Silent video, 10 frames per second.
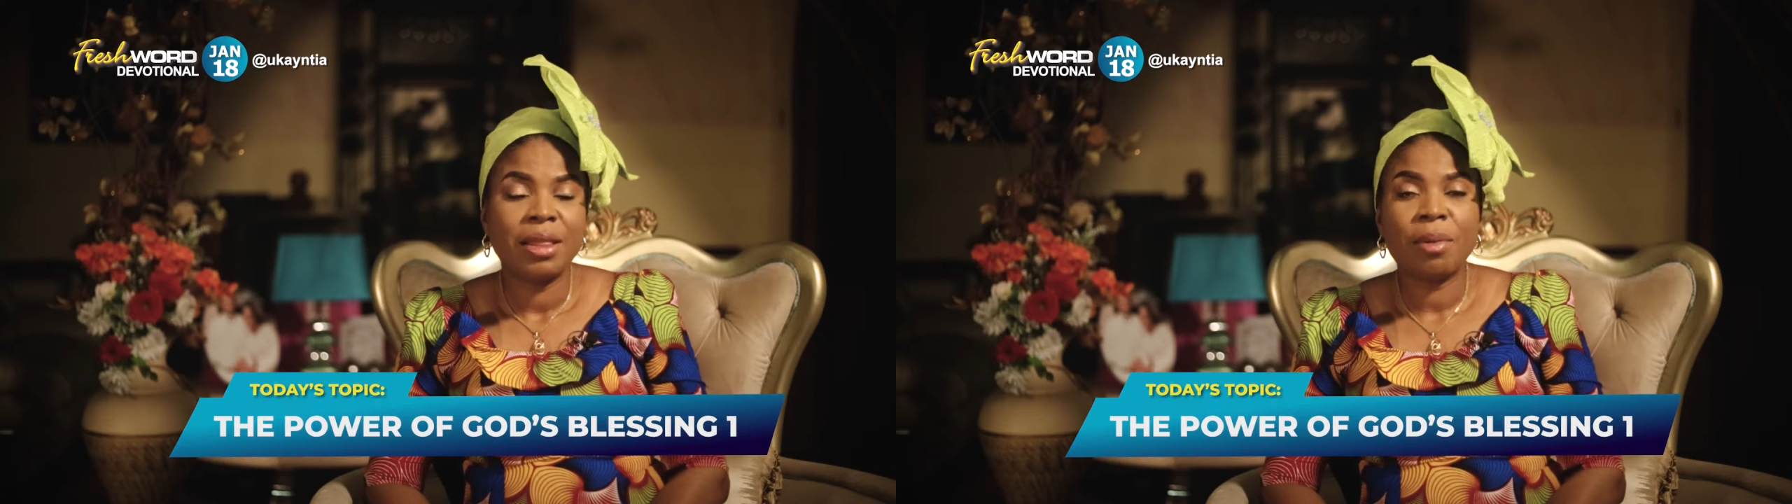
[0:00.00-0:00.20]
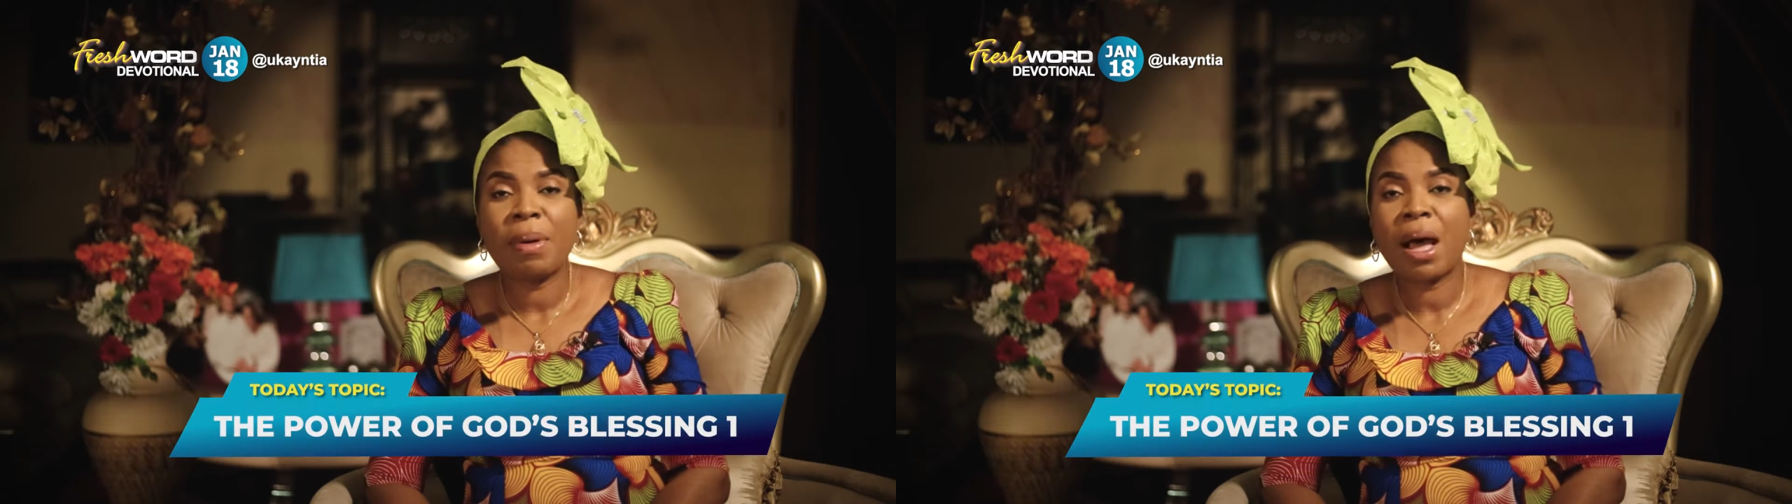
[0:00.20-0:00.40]

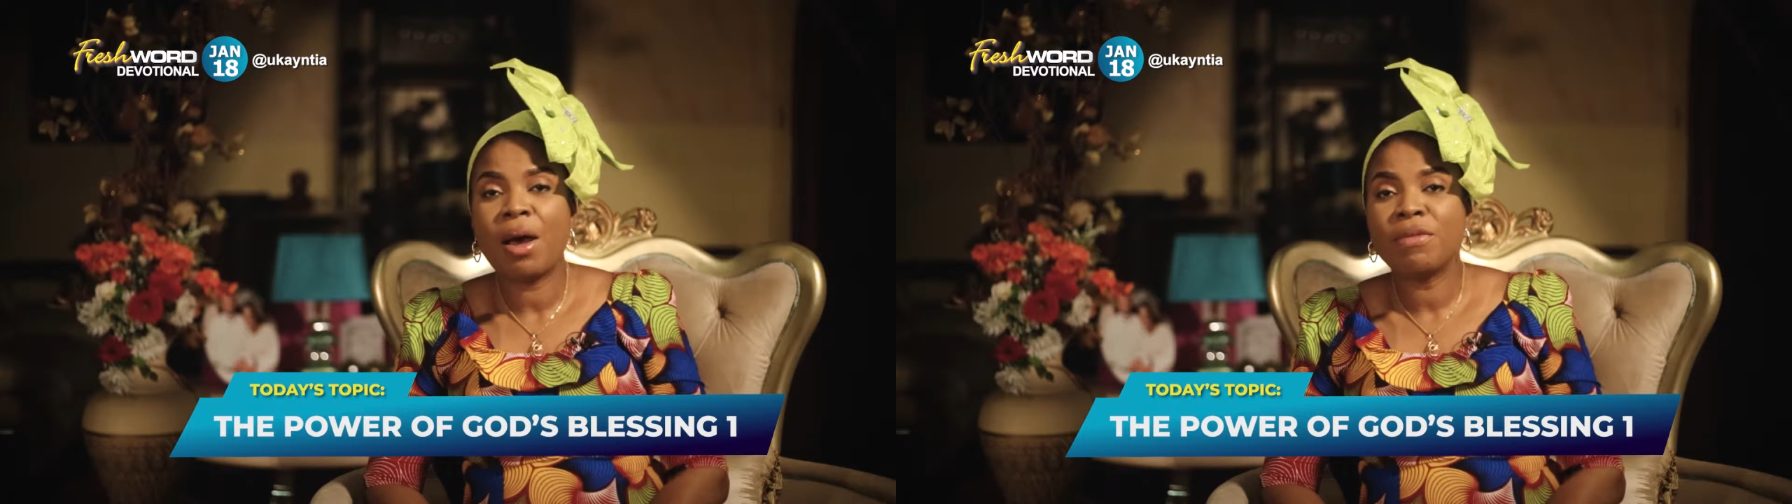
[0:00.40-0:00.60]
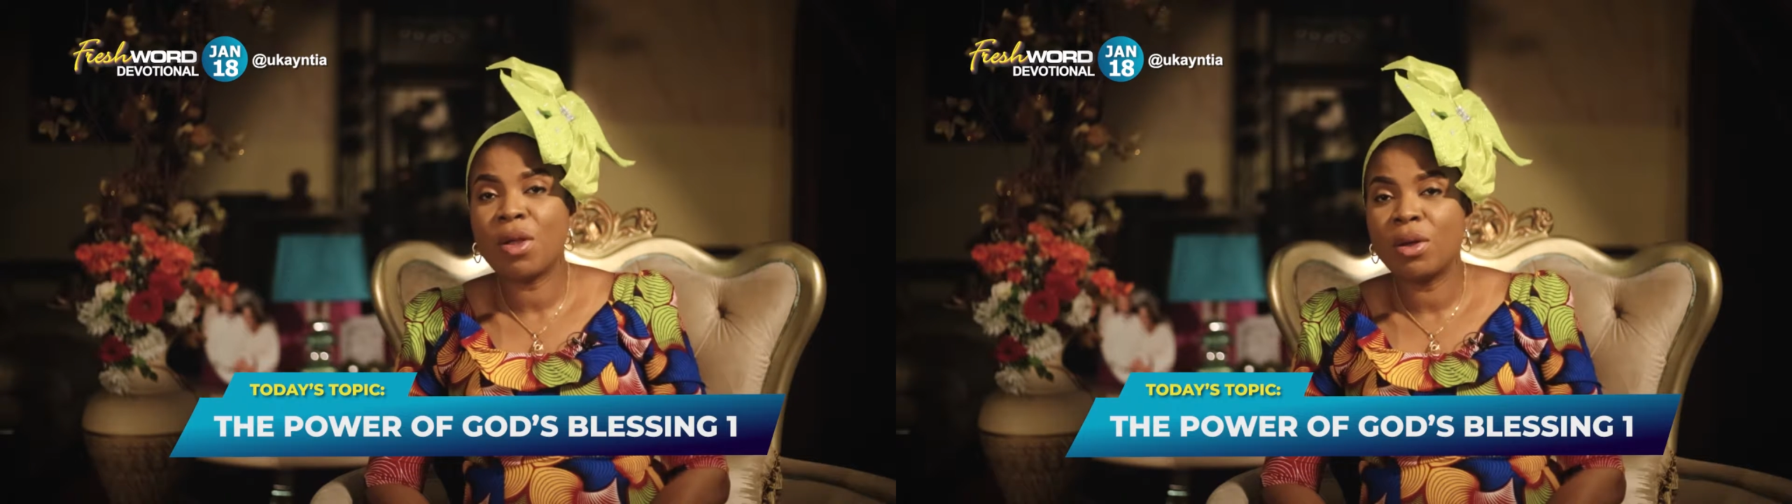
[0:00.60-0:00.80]
The
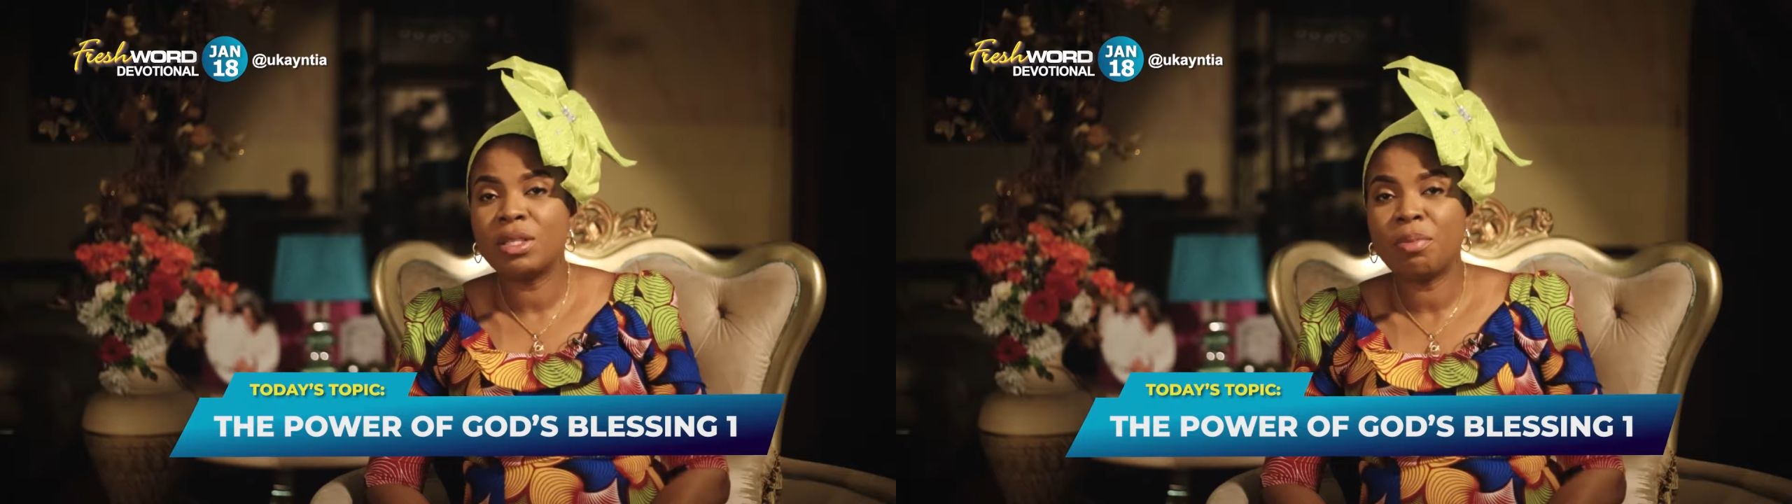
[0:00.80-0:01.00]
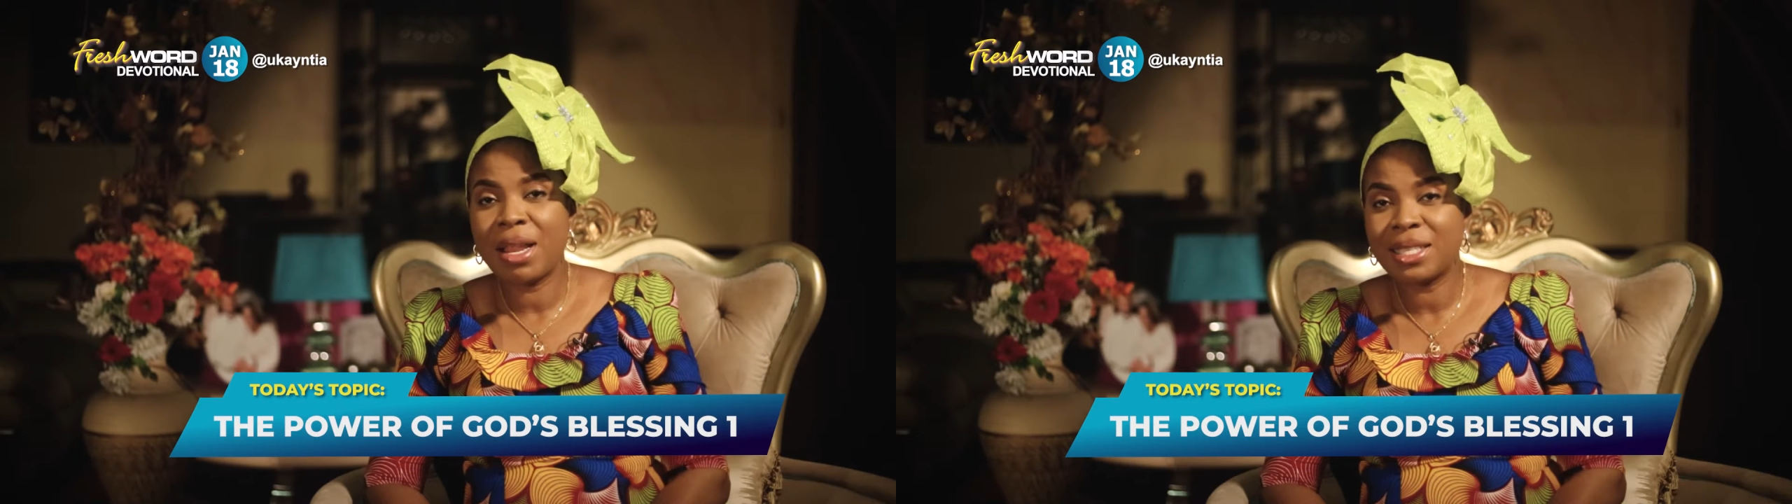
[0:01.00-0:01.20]
Power of
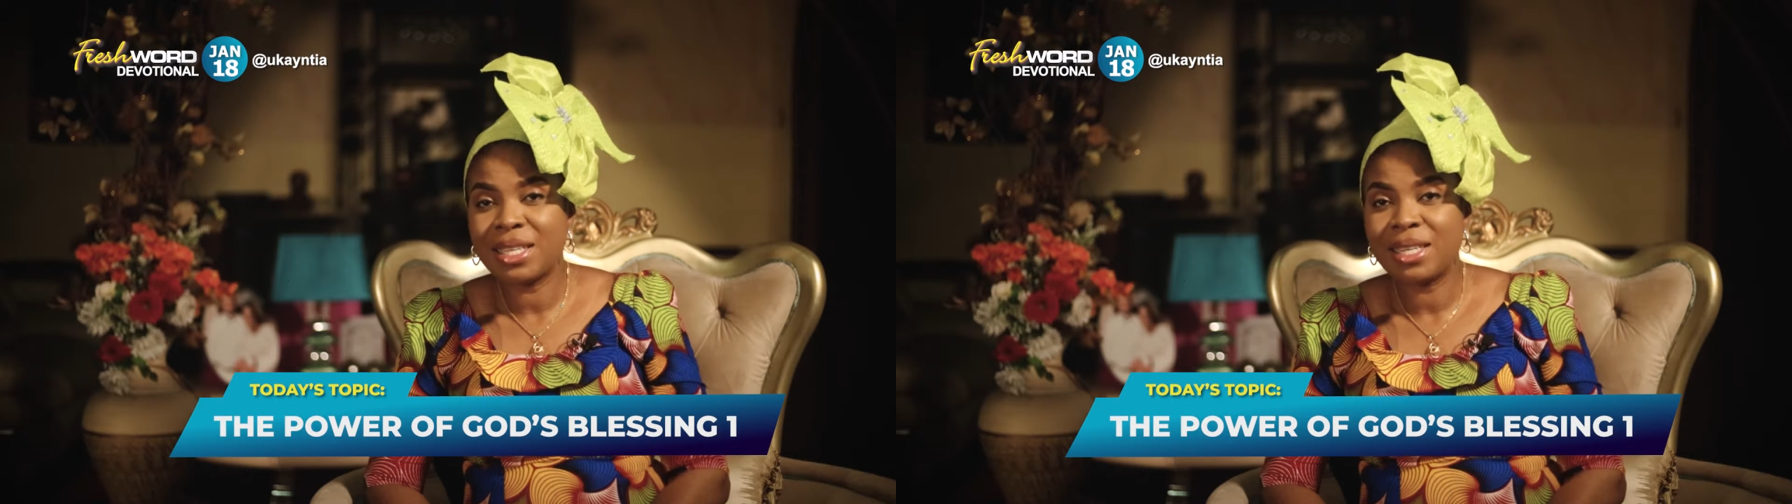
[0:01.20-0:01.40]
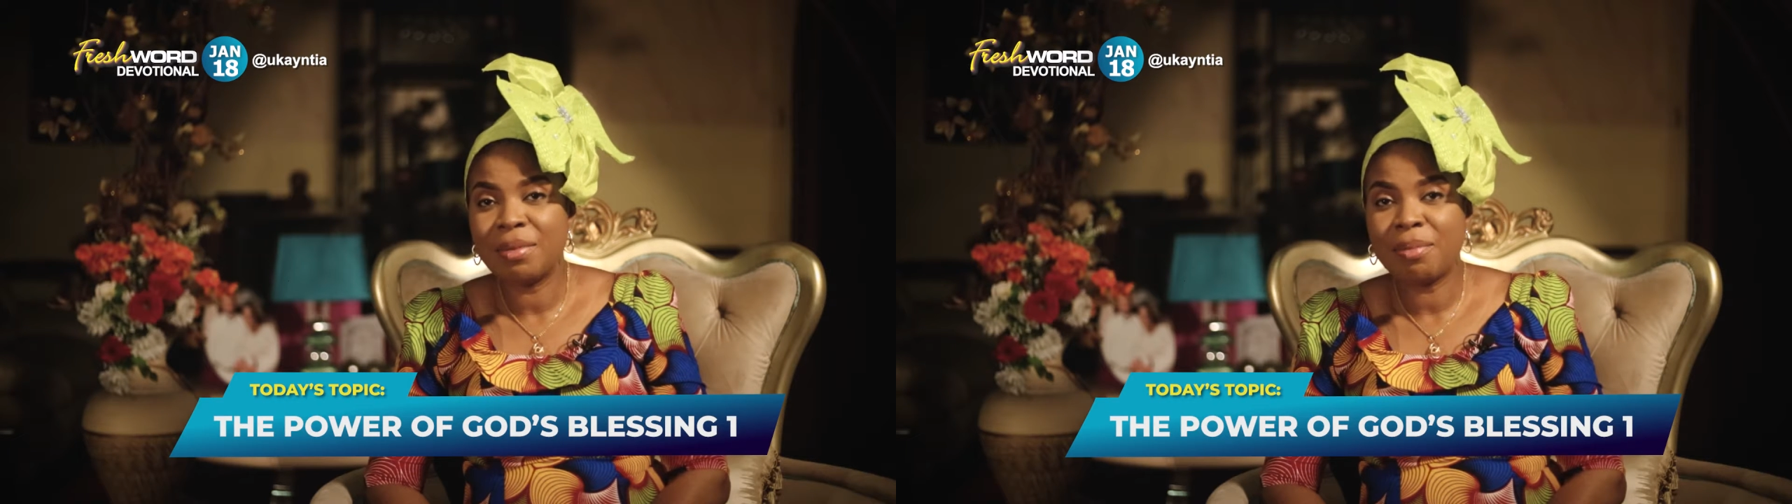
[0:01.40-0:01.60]
God's Blessing,